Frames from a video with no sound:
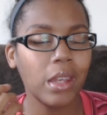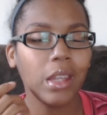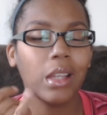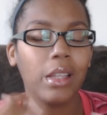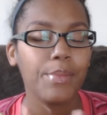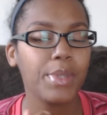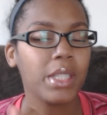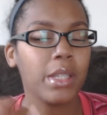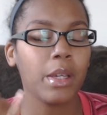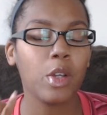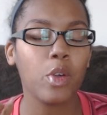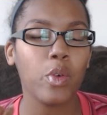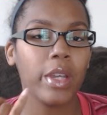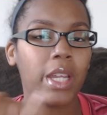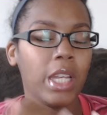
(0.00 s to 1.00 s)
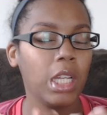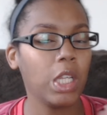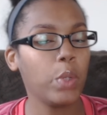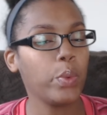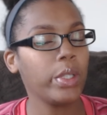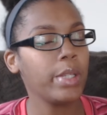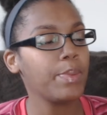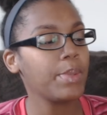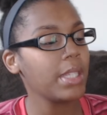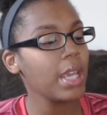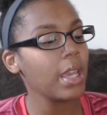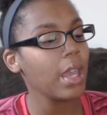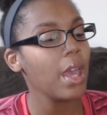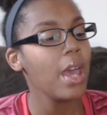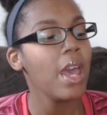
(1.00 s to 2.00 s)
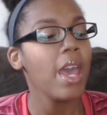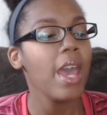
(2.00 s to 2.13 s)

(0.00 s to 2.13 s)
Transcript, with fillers: any lipstick or any liquid lipstick.